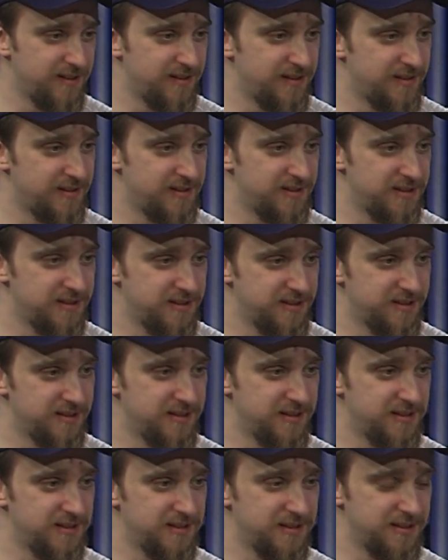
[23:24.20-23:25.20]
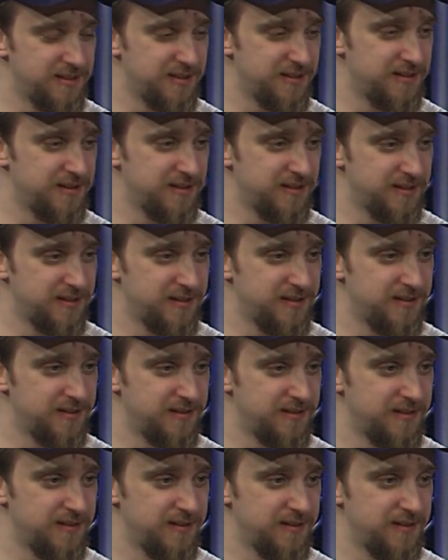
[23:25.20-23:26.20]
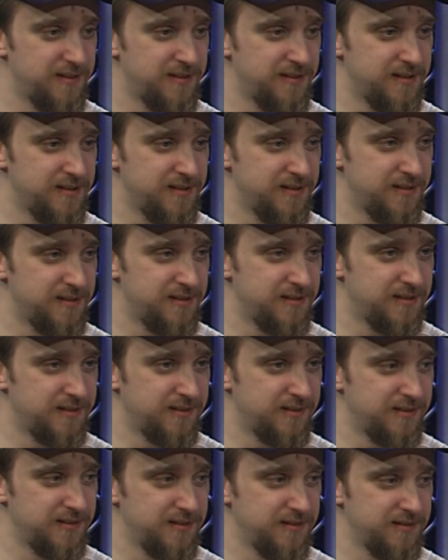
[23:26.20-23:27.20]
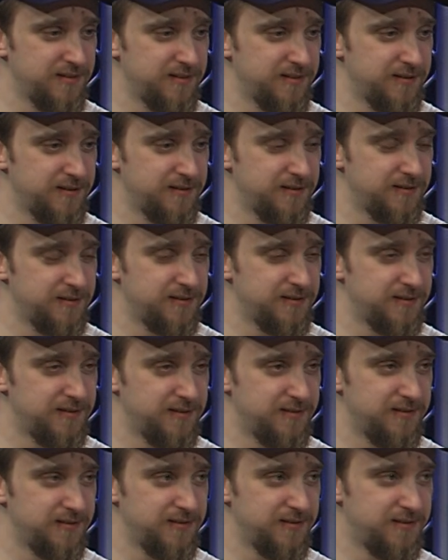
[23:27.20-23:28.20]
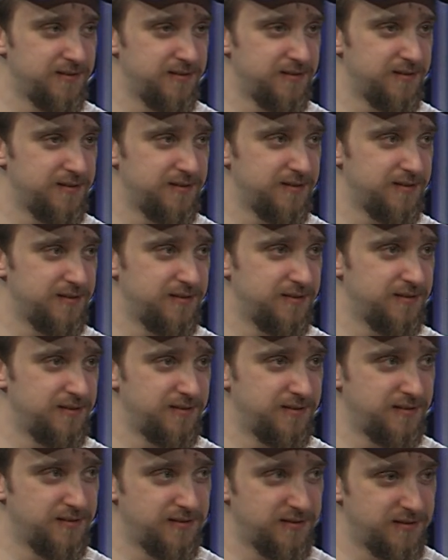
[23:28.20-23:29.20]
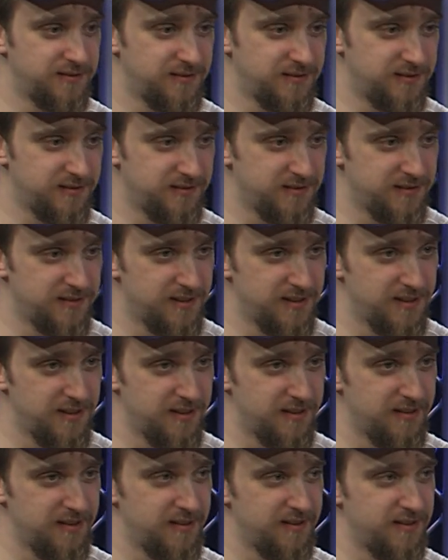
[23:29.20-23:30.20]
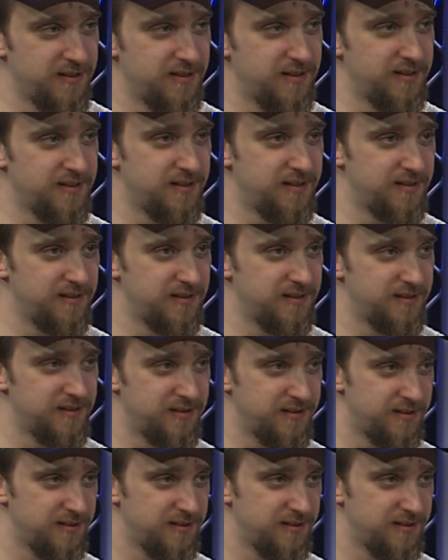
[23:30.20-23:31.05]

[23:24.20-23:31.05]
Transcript: This person isn't speaking.